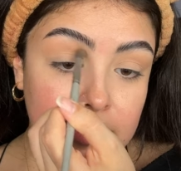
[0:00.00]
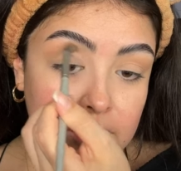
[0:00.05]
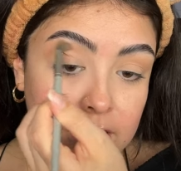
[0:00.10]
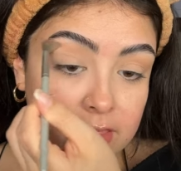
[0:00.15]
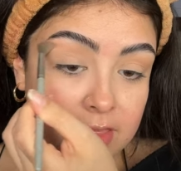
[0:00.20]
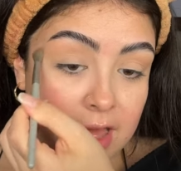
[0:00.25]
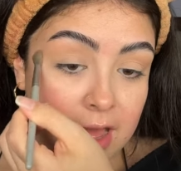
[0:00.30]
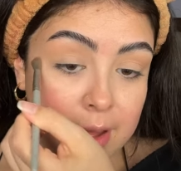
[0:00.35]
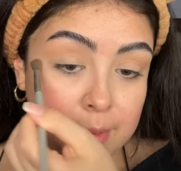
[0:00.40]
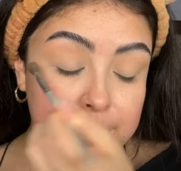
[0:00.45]

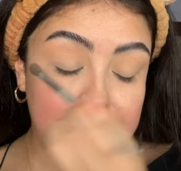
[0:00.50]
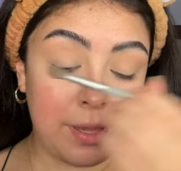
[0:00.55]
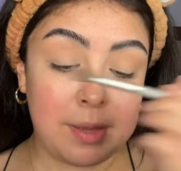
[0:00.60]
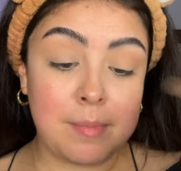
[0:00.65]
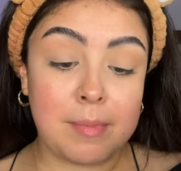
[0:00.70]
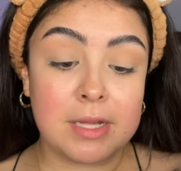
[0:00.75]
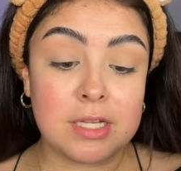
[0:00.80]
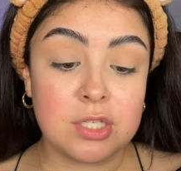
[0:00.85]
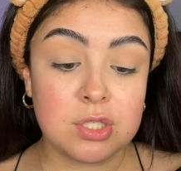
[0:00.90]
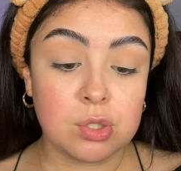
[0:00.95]
that be
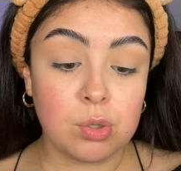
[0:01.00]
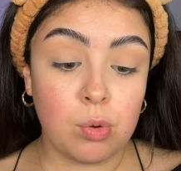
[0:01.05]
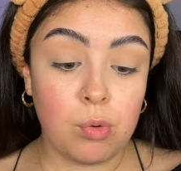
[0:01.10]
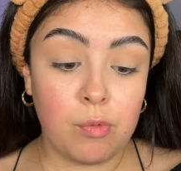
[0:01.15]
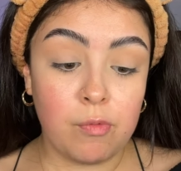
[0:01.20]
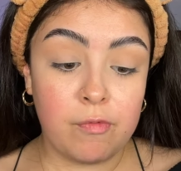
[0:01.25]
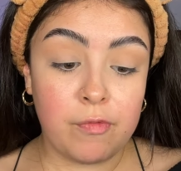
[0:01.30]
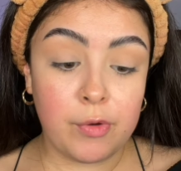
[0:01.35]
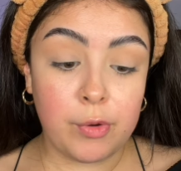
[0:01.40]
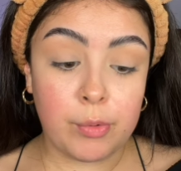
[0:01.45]
my sole
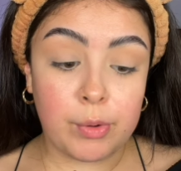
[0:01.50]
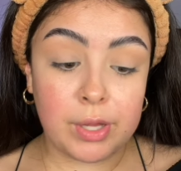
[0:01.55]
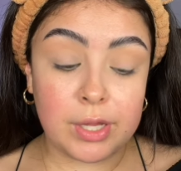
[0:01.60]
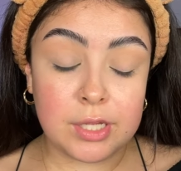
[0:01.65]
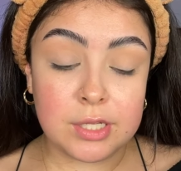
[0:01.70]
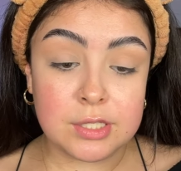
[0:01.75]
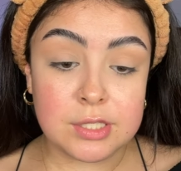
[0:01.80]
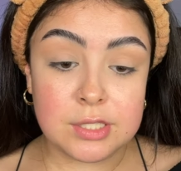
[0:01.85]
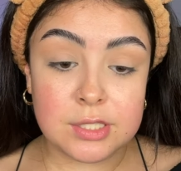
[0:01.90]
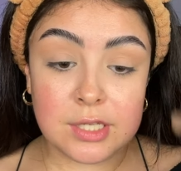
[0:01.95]

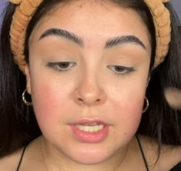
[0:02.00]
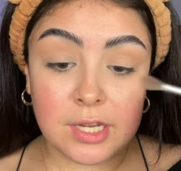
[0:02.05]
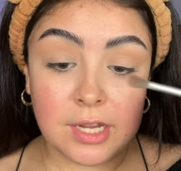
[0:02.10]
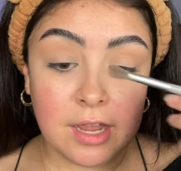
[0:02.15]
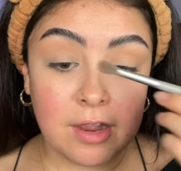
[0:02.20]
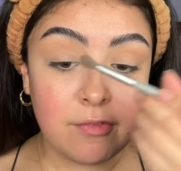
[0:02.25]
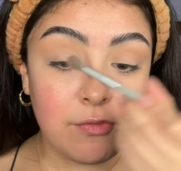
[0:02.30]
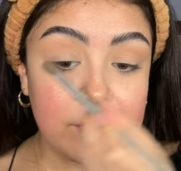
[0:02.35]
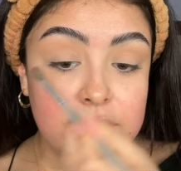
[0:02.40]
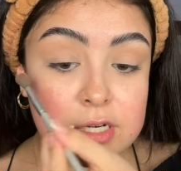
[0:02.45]
focus, like
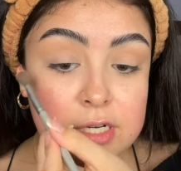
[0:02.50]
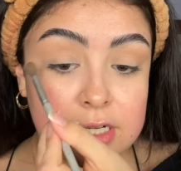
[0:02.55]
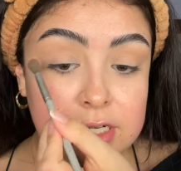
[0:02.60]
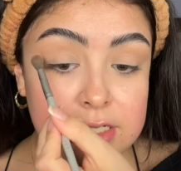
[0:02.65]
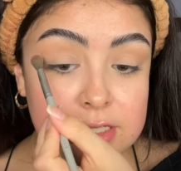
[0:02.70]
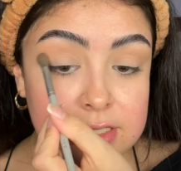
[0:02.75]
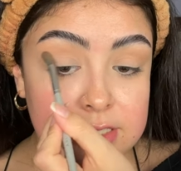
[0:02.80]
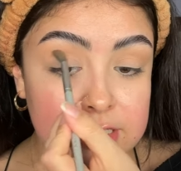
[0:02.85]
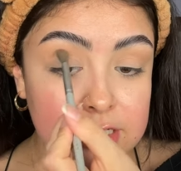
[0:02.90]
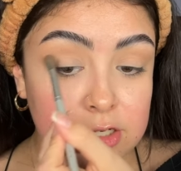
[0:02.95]
every
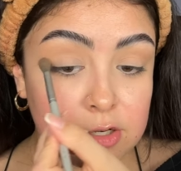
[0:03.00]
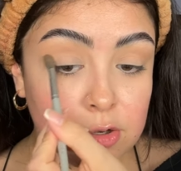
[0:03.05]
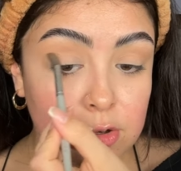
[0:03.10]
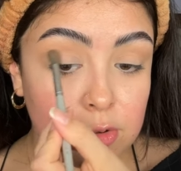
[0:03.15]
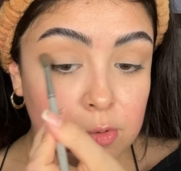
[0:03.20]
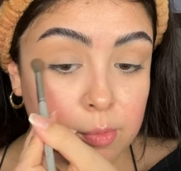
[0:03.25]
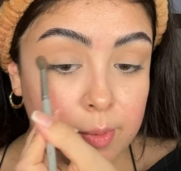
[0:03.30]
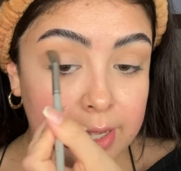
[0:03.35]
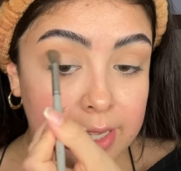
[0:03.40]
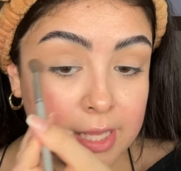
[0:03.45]

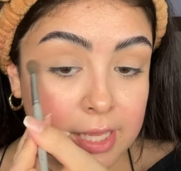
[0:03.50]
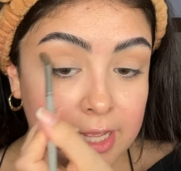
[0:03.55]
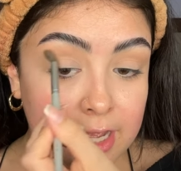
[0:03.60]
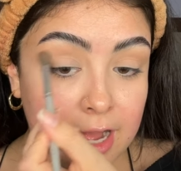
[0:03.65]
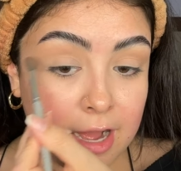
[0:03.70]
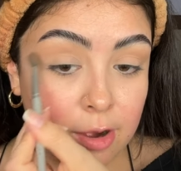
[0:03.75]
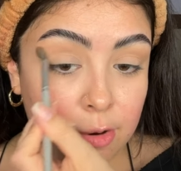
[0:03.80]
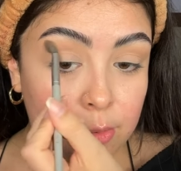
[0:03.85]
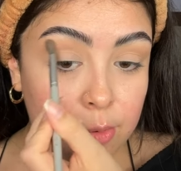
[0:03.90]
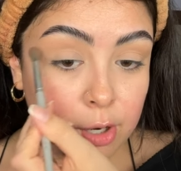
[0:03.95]
single waking
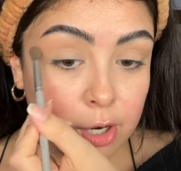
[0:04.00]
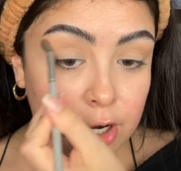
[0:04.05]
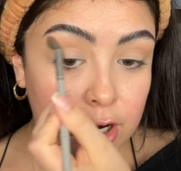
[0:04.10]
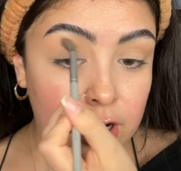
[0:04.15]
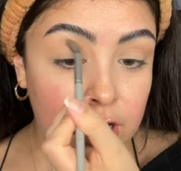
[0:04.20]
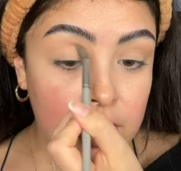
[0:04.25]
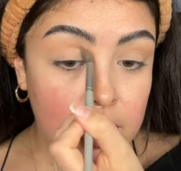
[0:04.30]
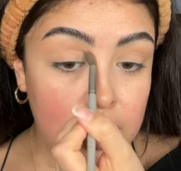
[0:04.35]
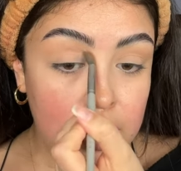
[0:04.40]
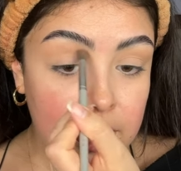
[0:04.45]
hour,